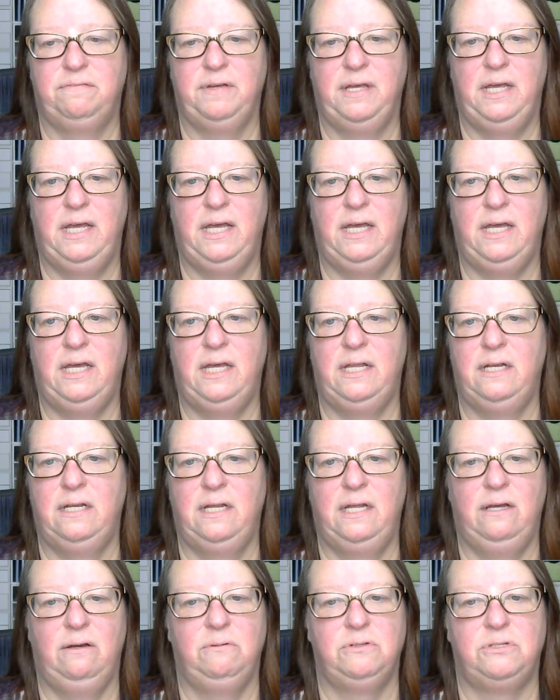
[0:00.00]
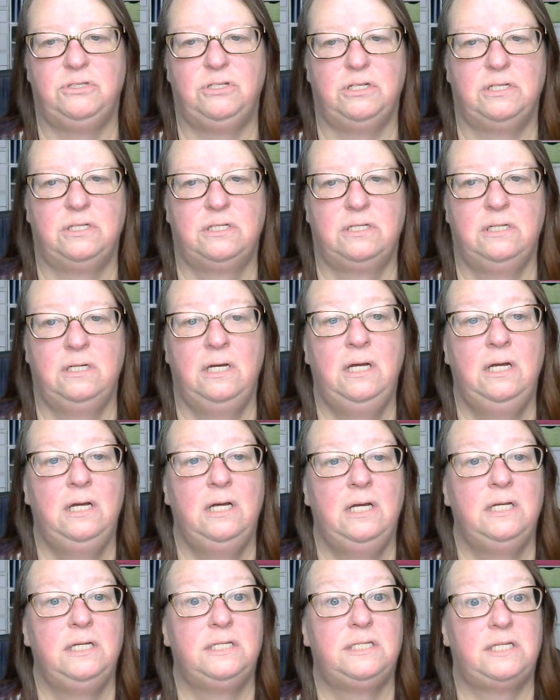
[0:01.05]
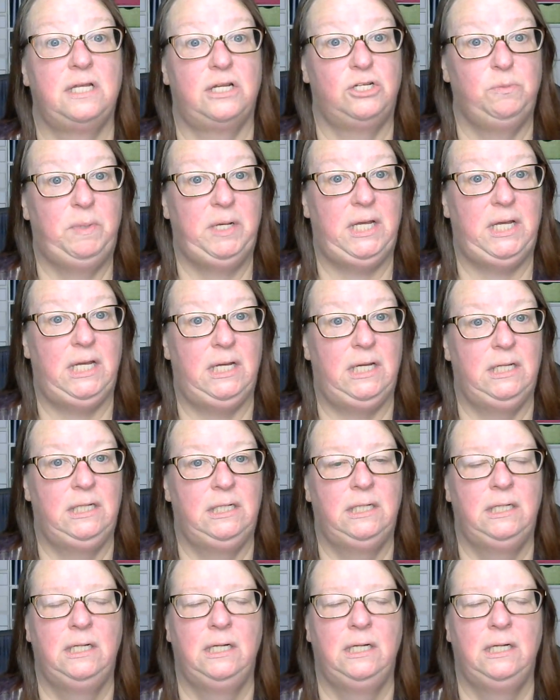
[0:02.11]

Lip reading: and it was just such a pain.